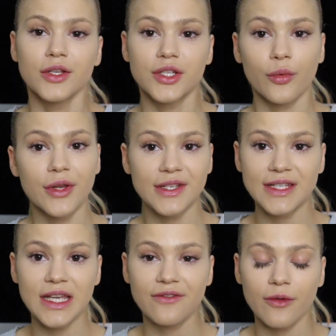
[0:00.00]
So when you
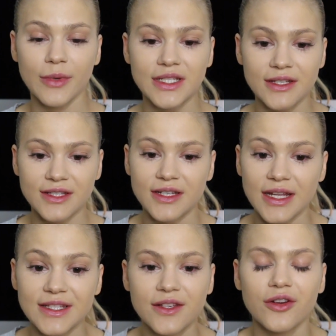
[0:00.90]
see it from a
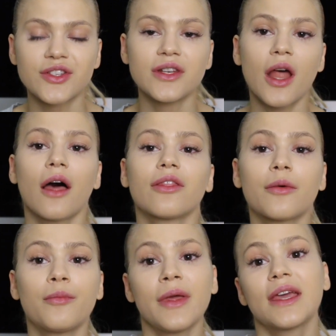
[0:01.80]
distance, there's not
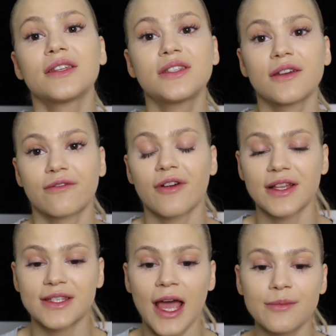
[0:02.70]
the bigger
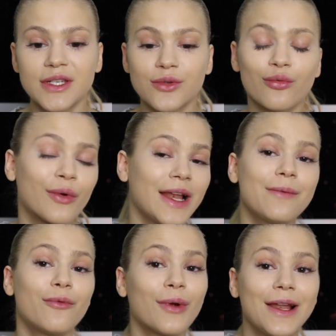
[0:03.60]
difference. I'm just
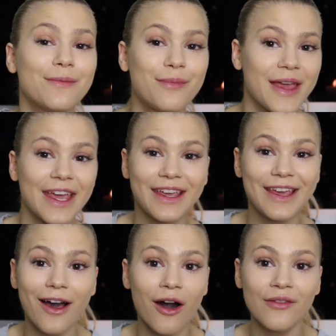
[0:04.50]
really, really
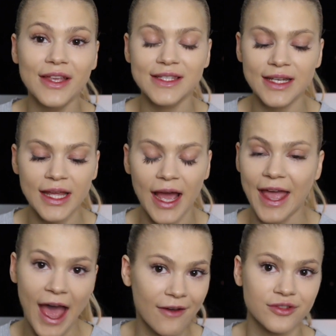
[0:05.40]
picky, obviously. I
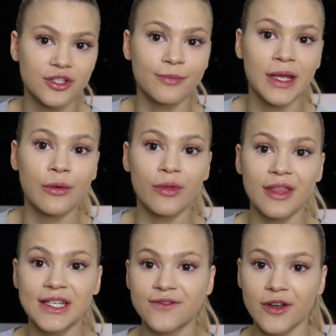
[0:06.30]
have to be with
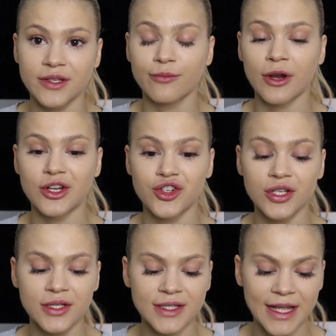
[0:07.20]
these first
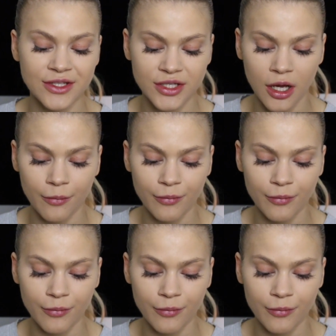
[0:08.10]
impressions and